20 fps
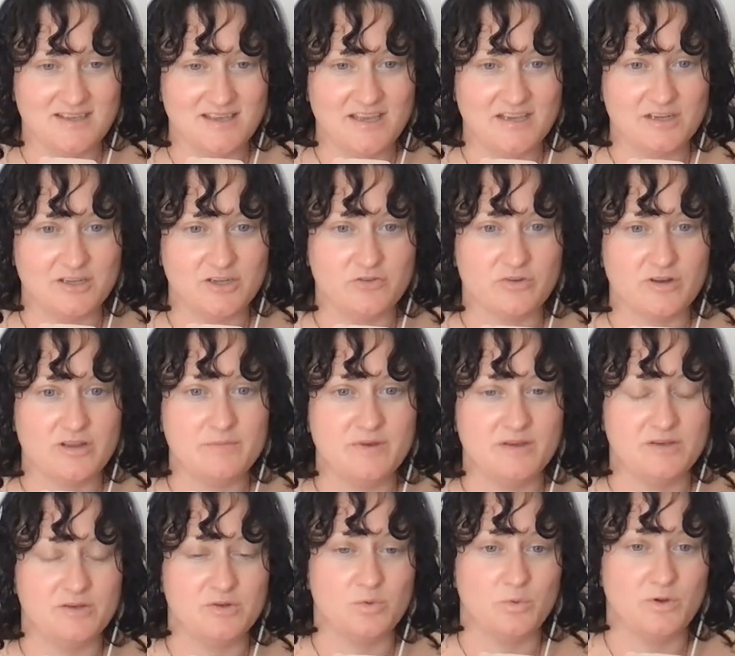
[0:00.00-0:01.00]
in
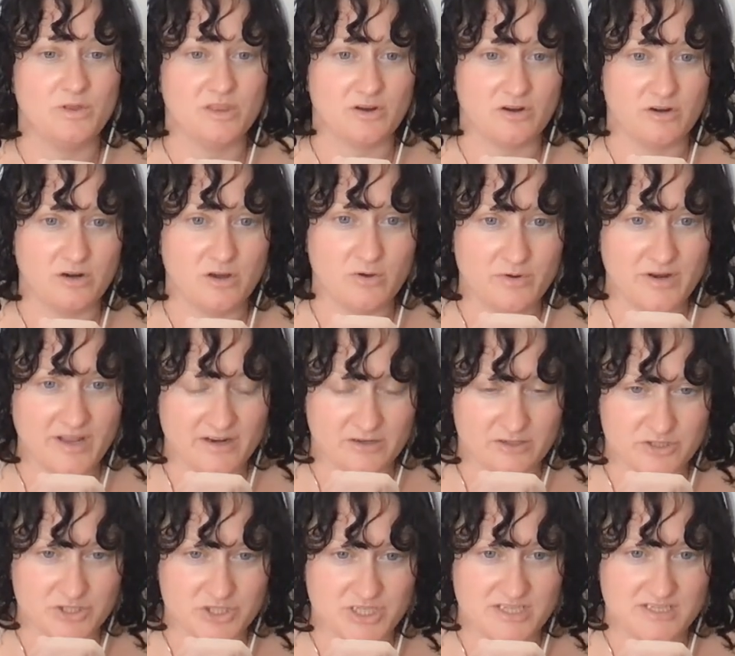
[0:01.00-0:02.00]
agreement with our own
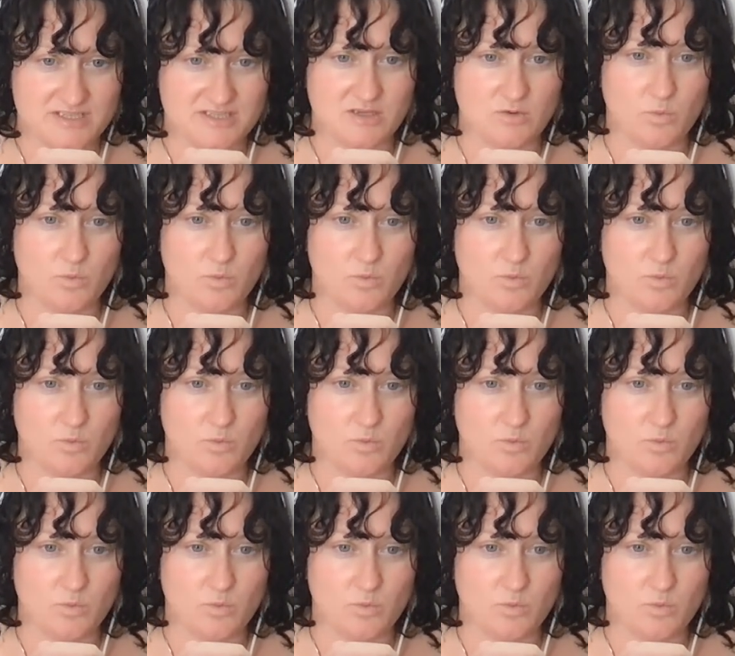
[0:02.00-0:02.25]
energies